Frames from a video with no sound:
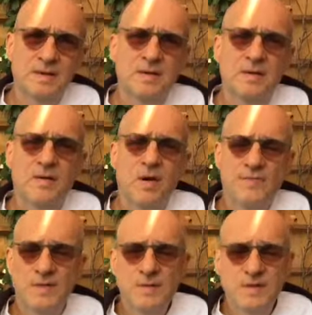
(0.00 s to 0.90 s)

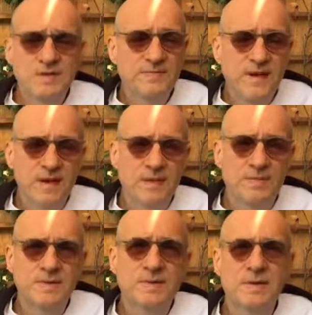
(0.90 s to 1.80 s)
Often we
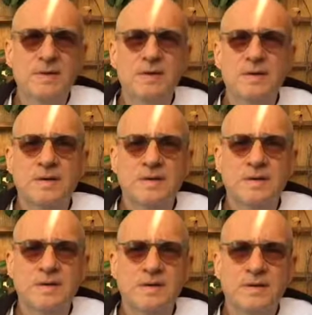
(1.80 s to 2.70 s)
developed
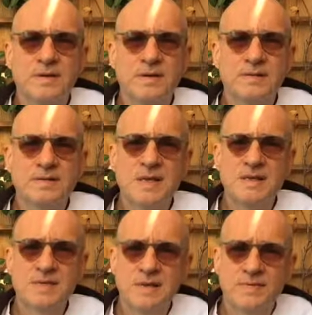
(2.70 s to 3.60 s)
a
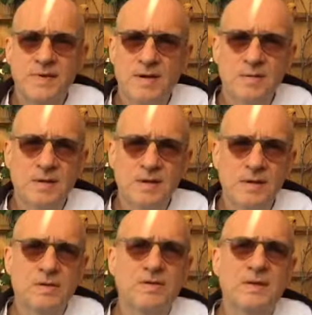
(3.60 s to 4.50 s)
sense of our
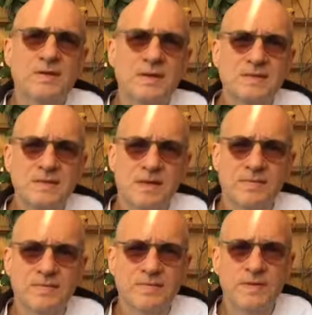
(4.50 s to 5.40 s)
inauthentic
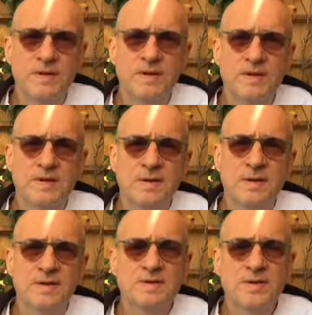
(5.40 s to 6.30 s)
self
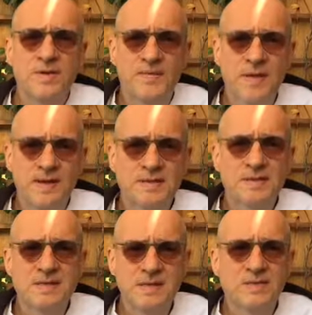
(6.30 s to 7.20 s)
And so that's a
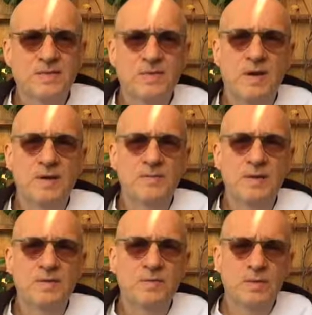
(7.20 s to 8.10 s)
skillful way to be
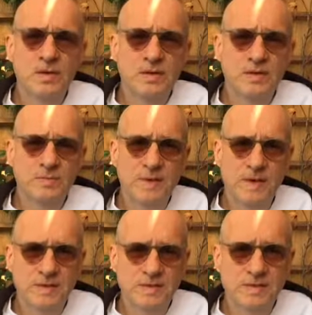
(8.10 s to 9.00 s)
in the world, and
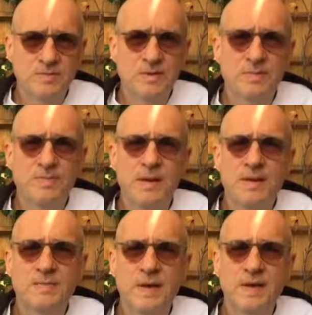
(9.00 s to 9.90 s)
because we
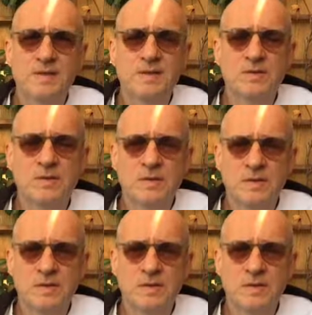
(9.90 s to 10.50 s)
paid so little